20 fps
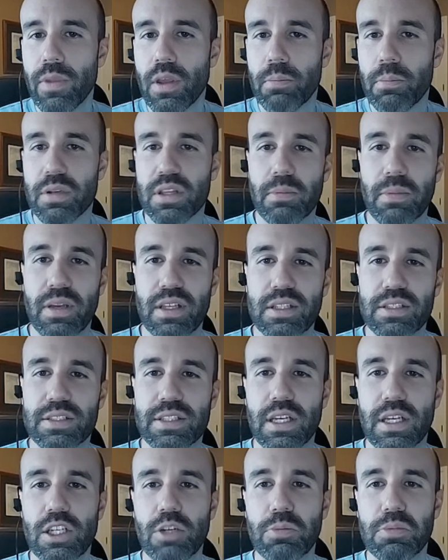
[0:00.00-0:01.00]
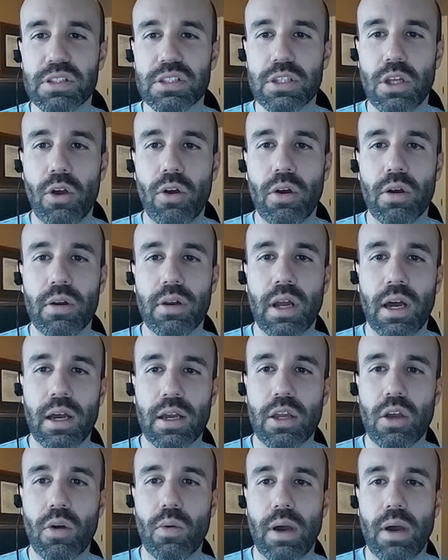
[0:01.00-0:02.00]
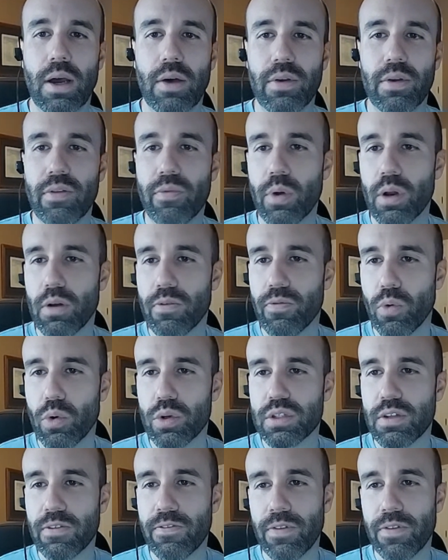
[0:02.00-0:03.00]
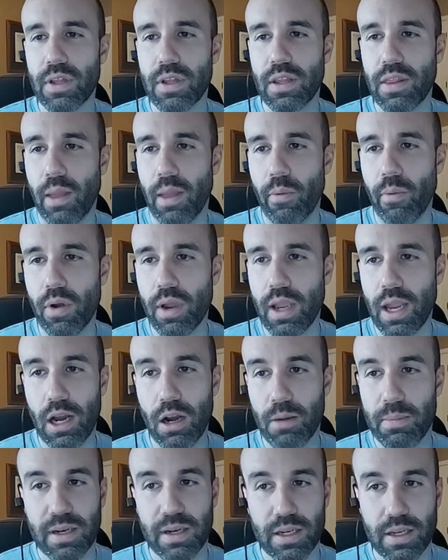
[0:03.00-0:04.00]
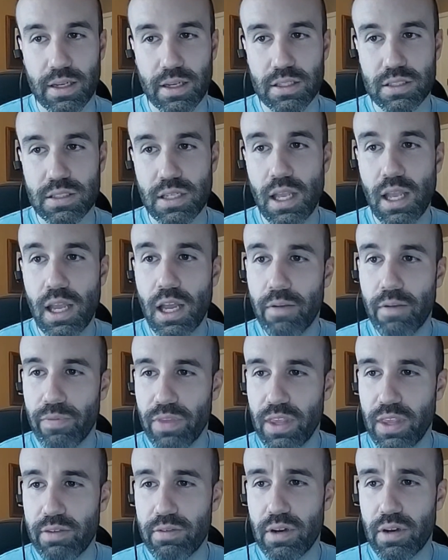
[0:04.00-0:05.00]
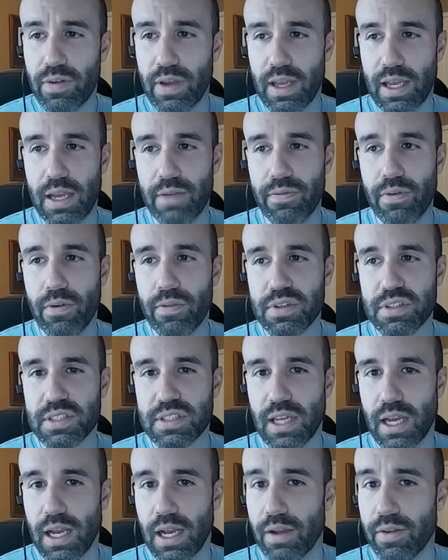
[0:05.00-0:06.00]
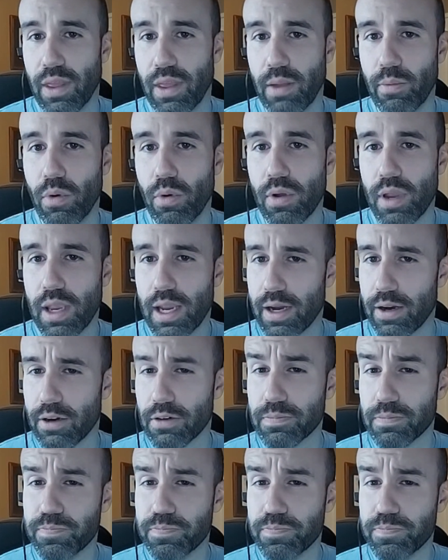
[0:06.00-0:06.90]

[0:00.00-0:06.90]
But the men said, you must not go out. If we are forced to flee, they won't care about us. Even if half of us die, they won't care.